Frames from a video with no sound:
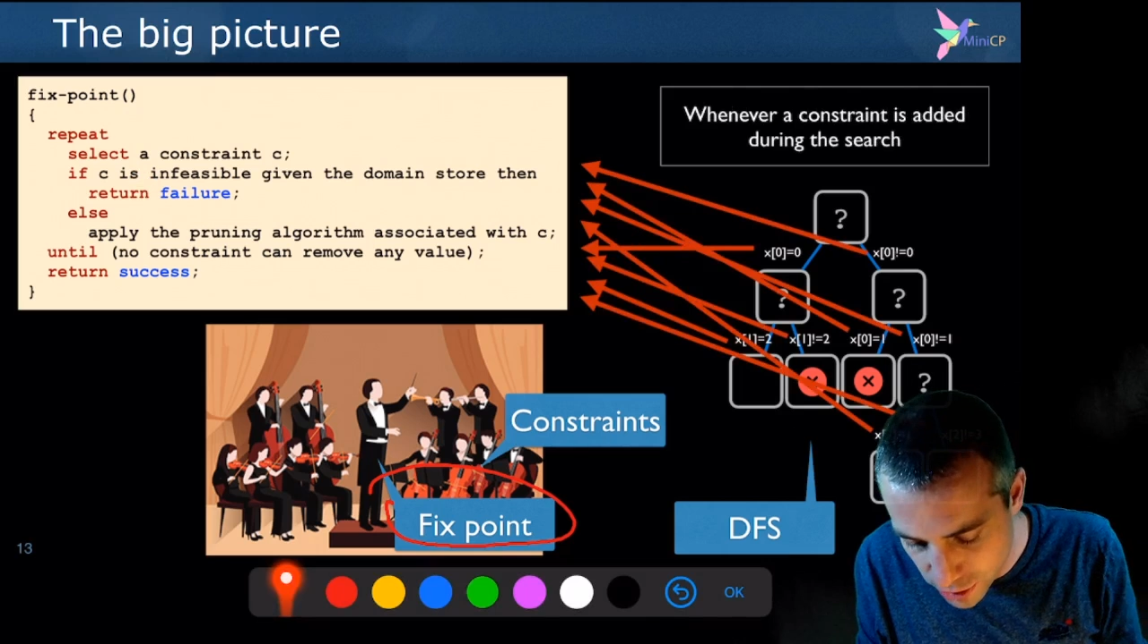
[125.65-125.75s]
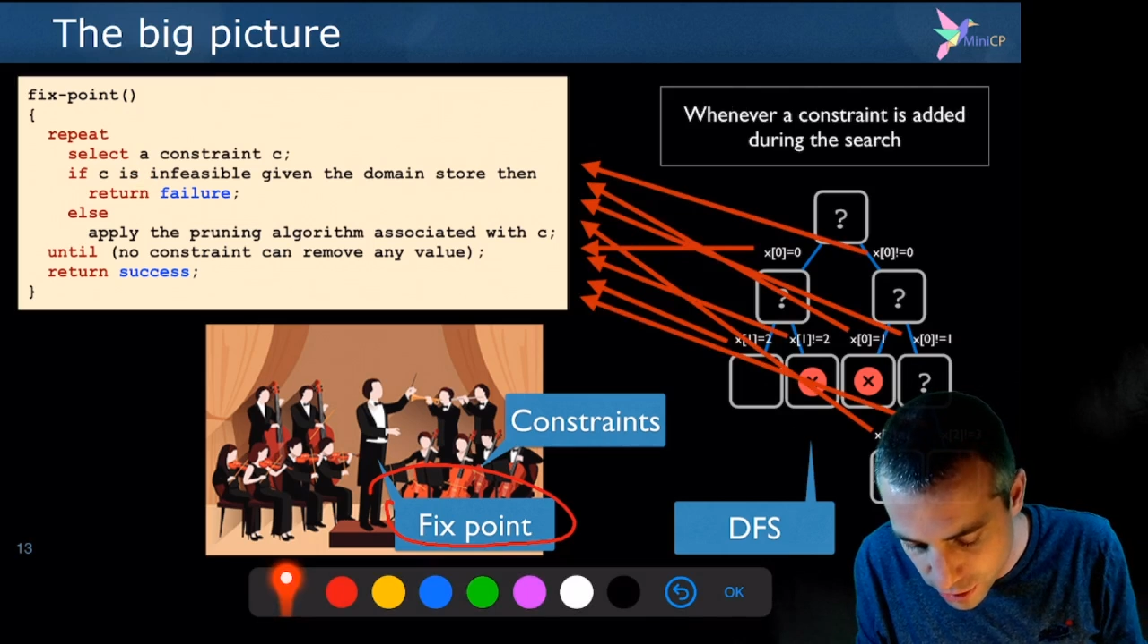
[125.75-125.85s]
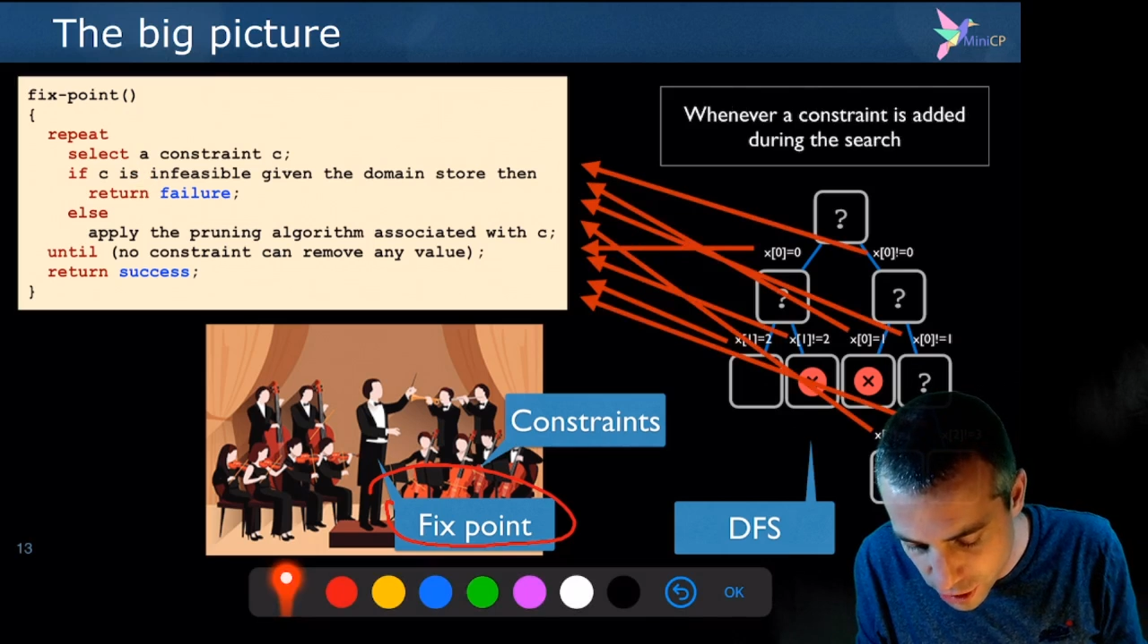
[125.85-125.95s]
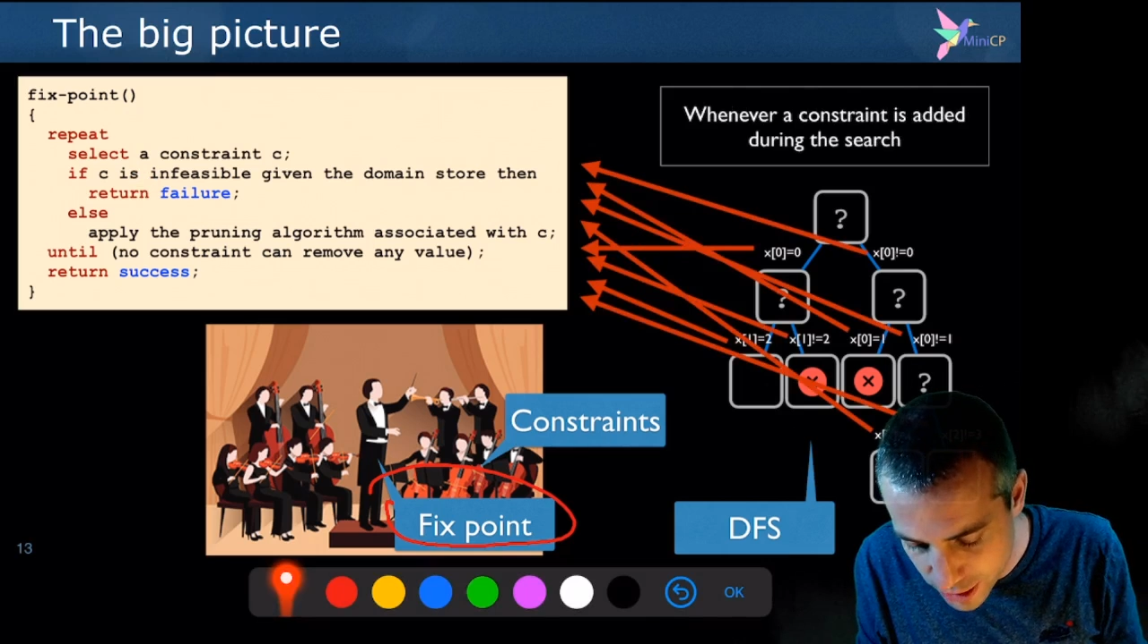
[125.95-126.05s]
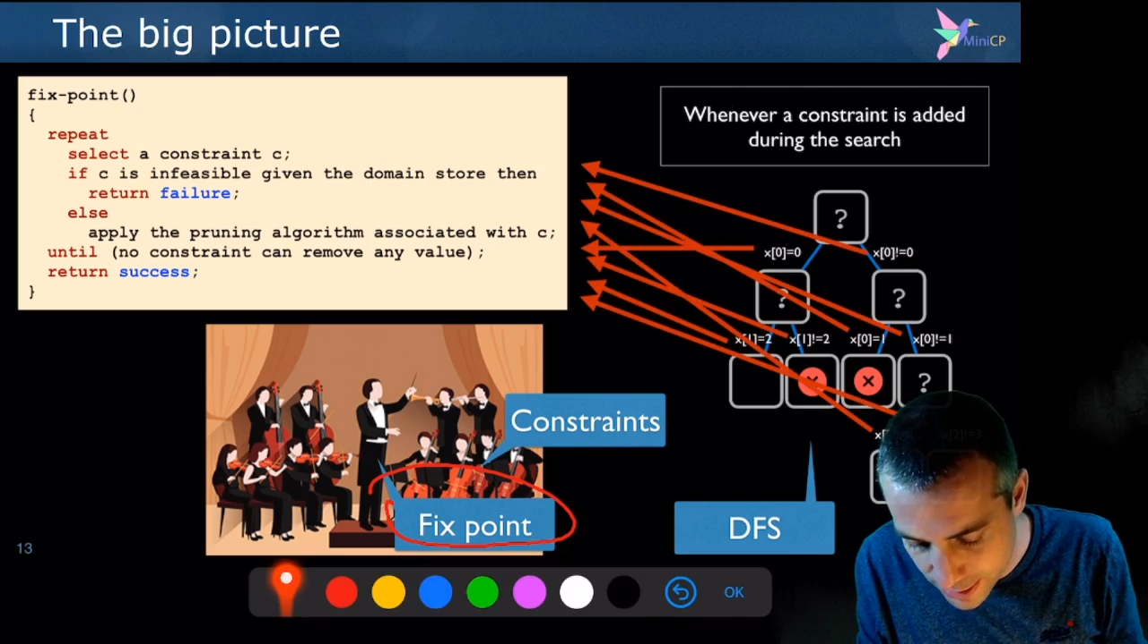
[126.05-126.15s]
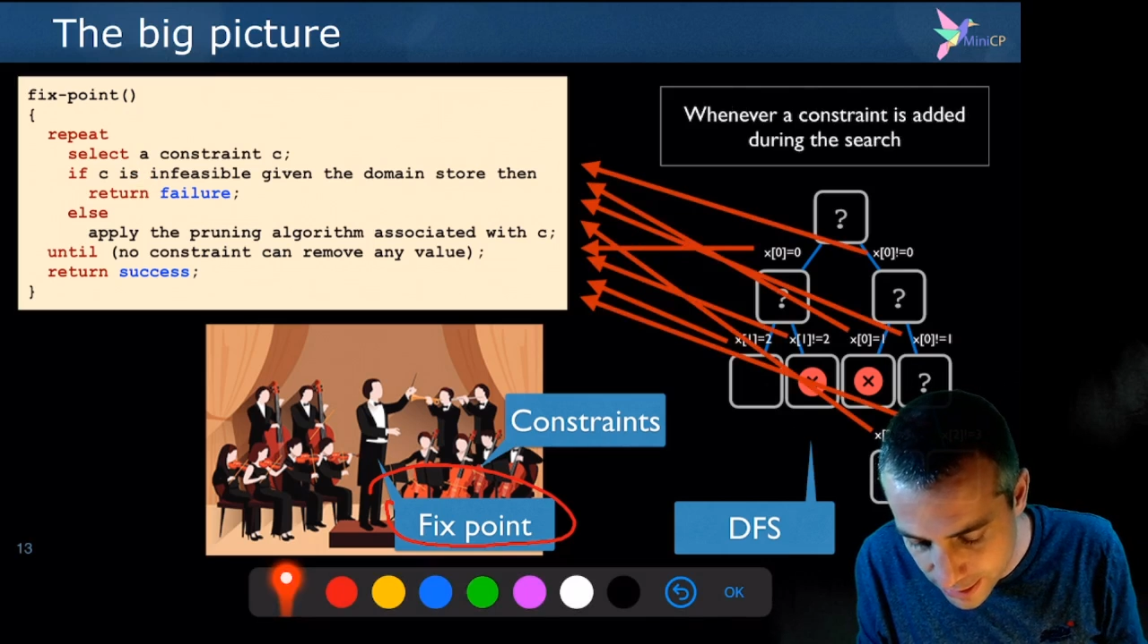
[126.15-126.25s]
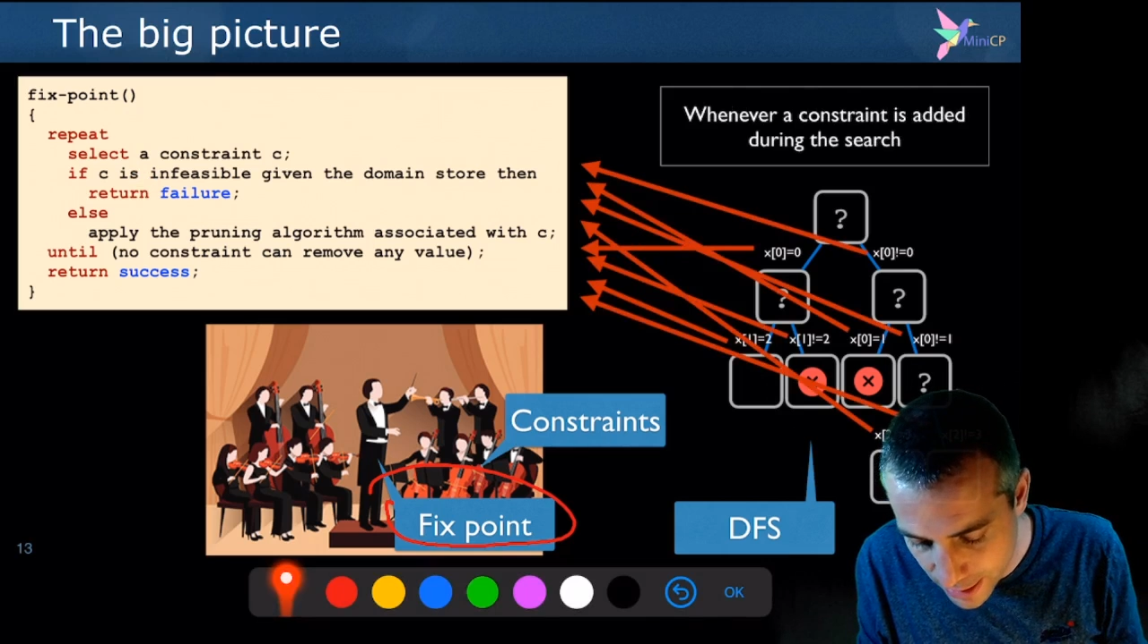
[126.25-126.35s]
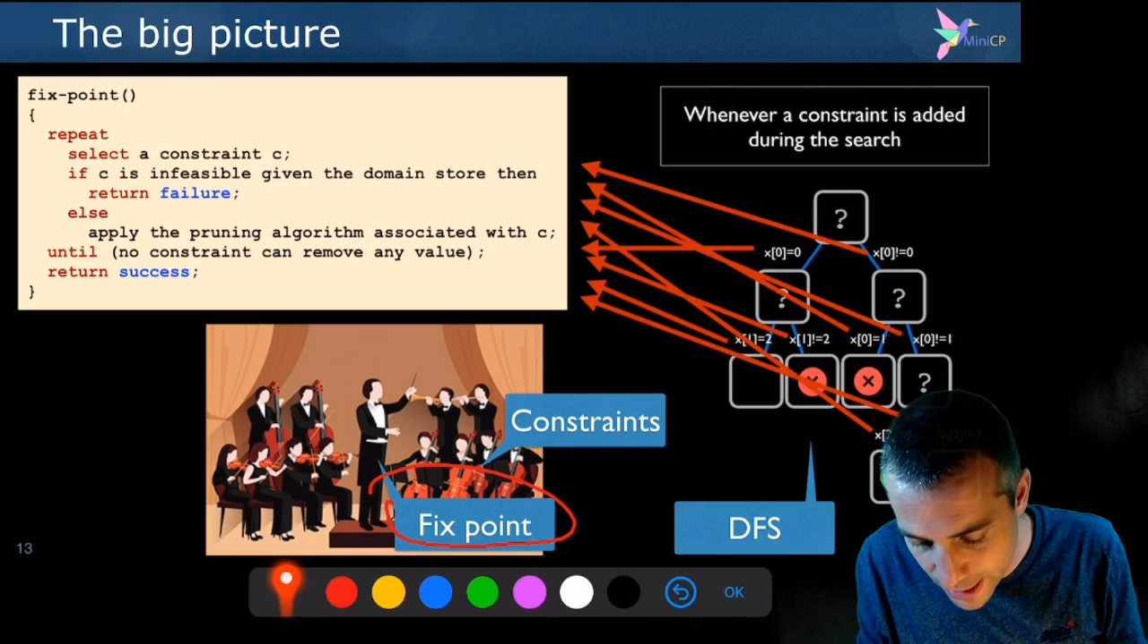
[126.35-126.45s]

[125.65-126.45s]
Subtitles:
such that